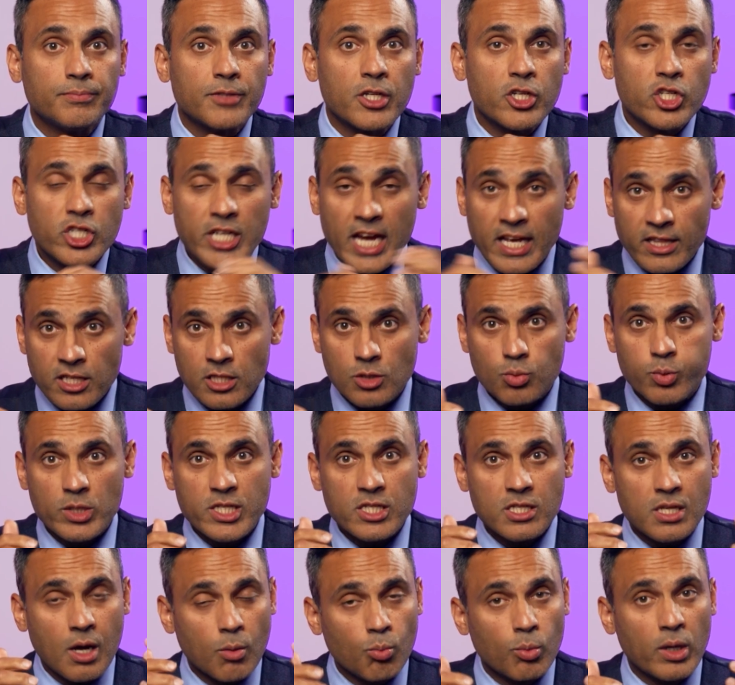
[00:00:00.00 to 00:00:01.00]
Share this
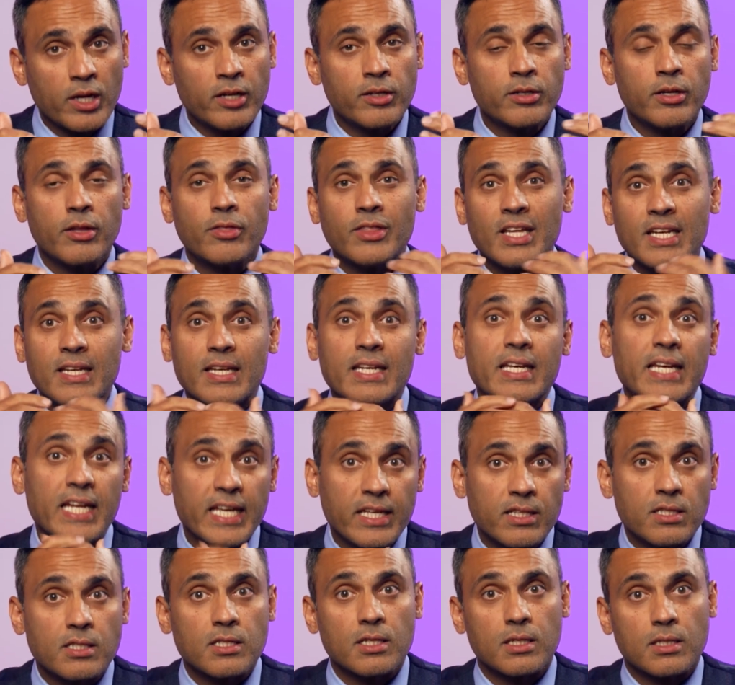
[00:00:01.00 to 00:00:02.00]
with someone that
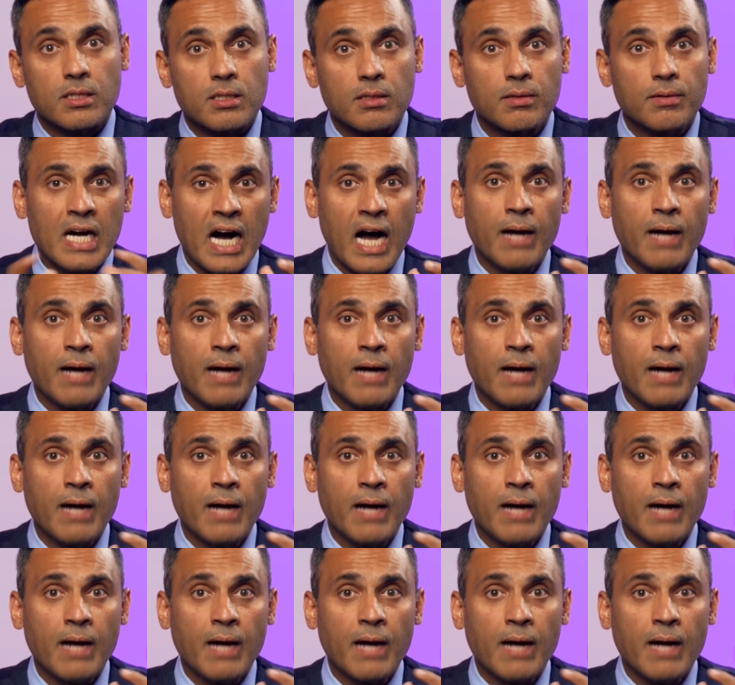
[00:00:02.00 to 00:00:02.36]
needs it.